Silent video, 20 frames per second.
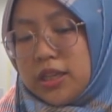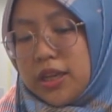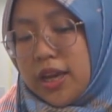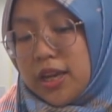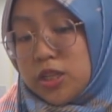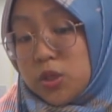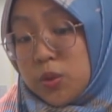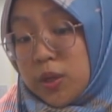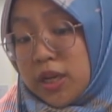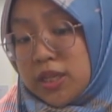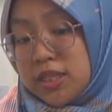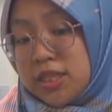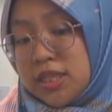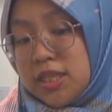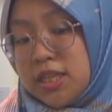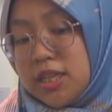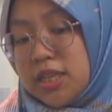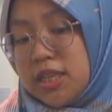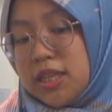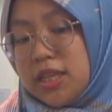as you can
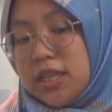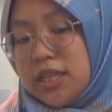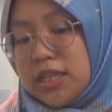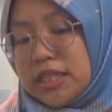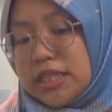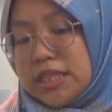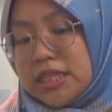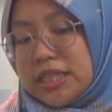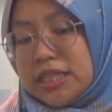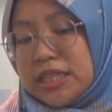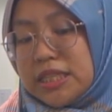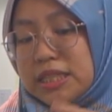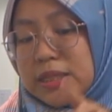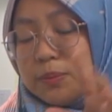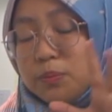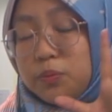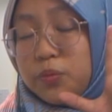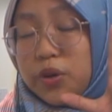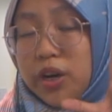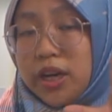see,
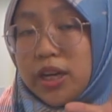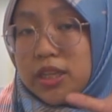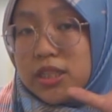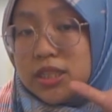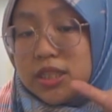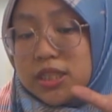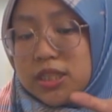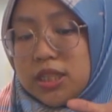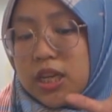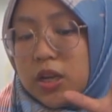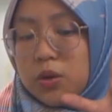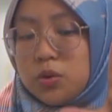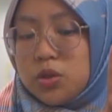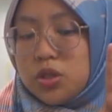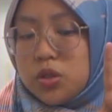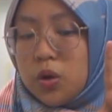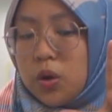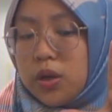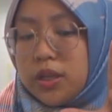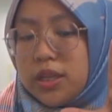the bright yellow
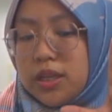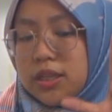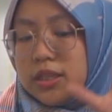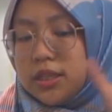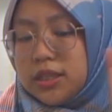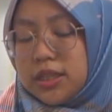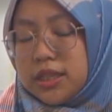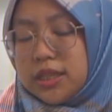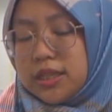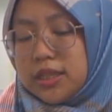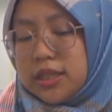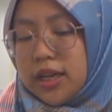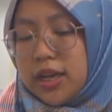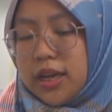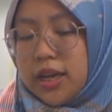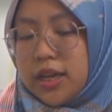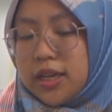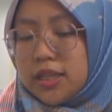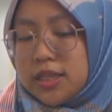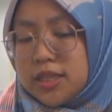solid, it
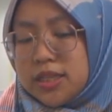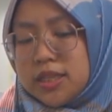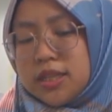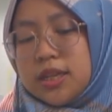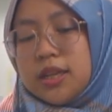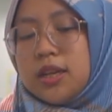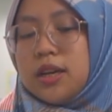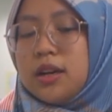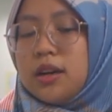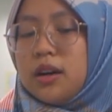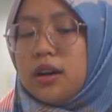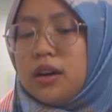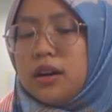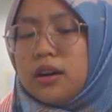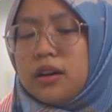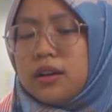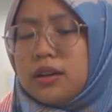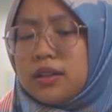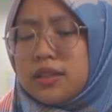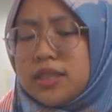has
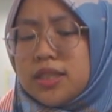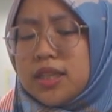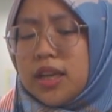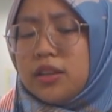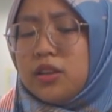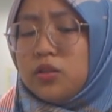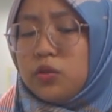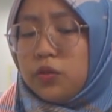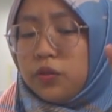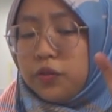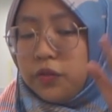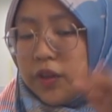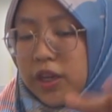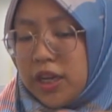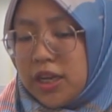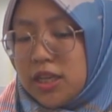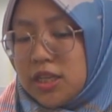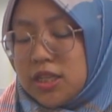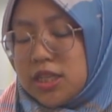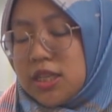started to
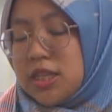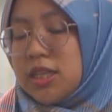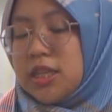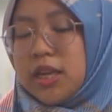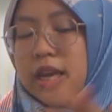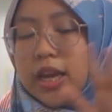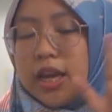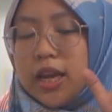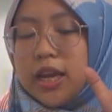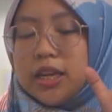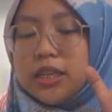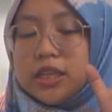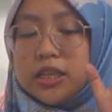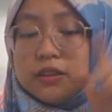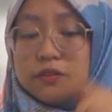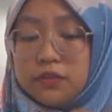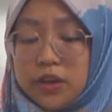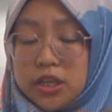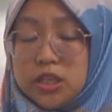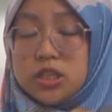fade, and
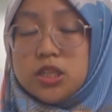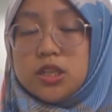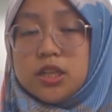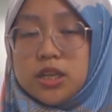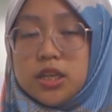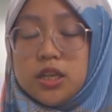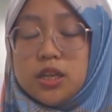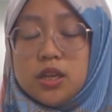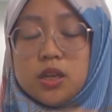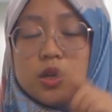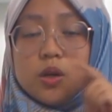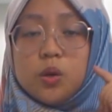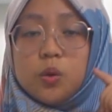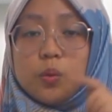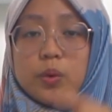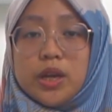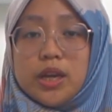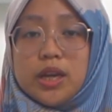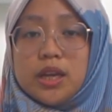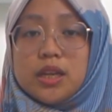eventually
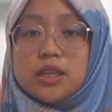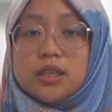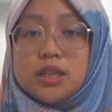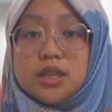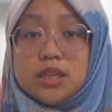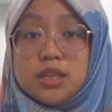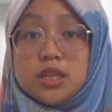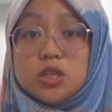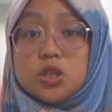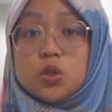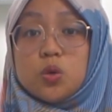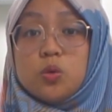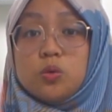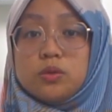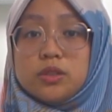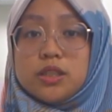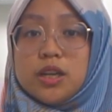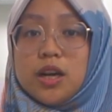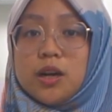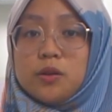when it is
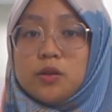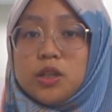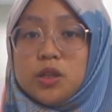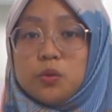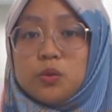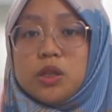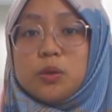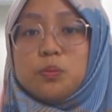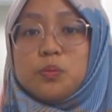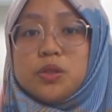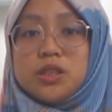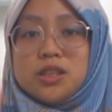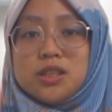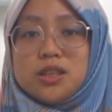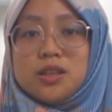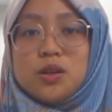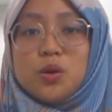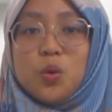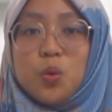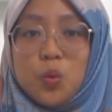cooled down, it will
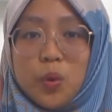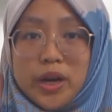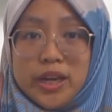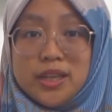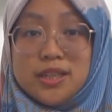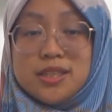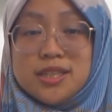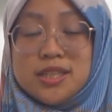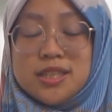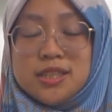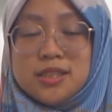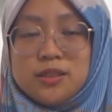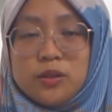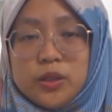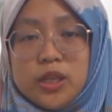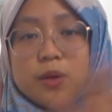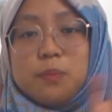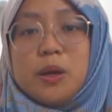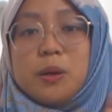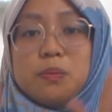appear white.
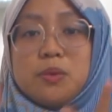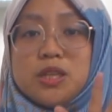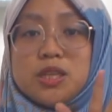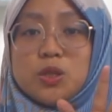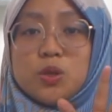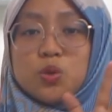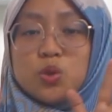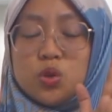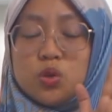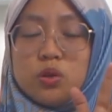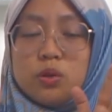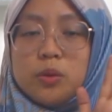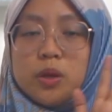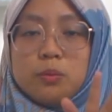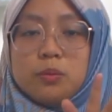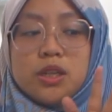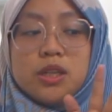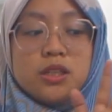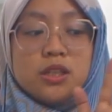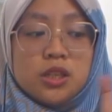Okay, but please also
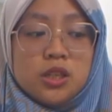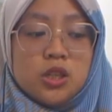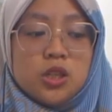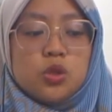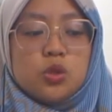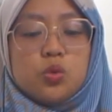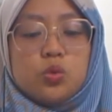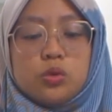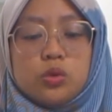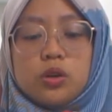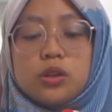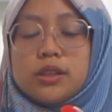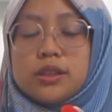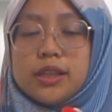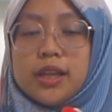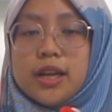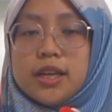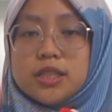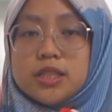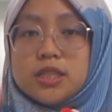remember, do not
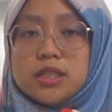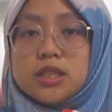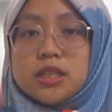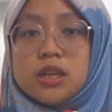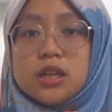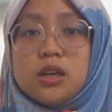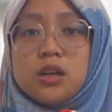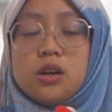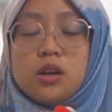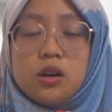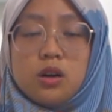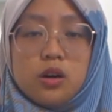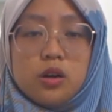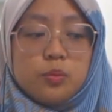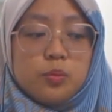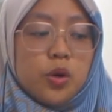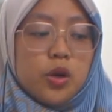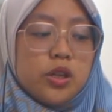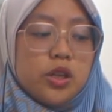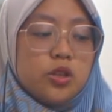touch the
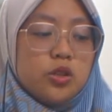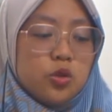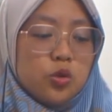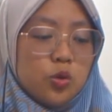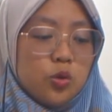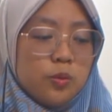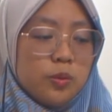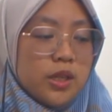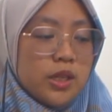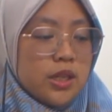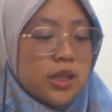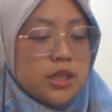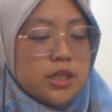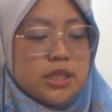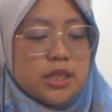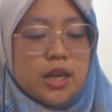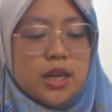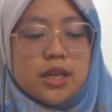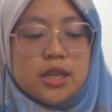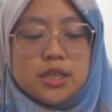hot boiling tube,
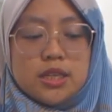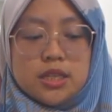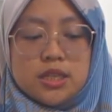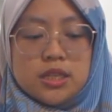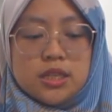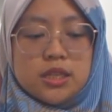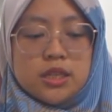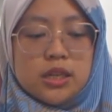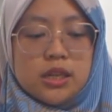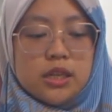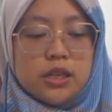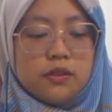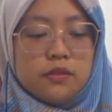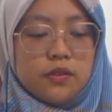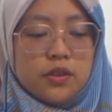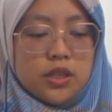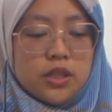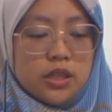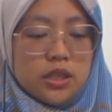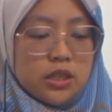just
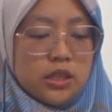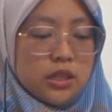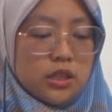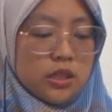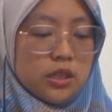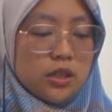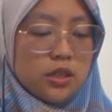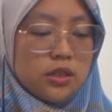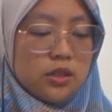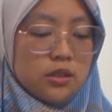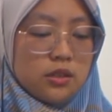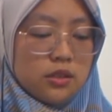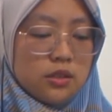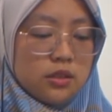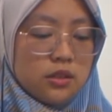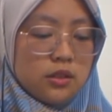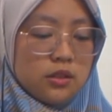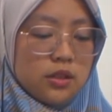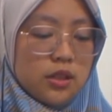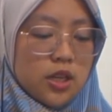leave it in the
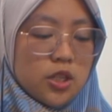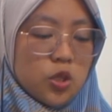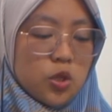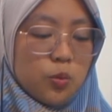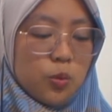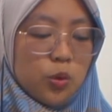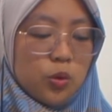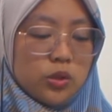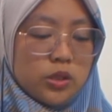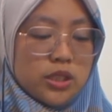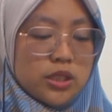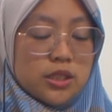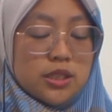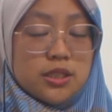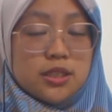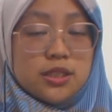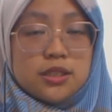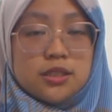test tube holder.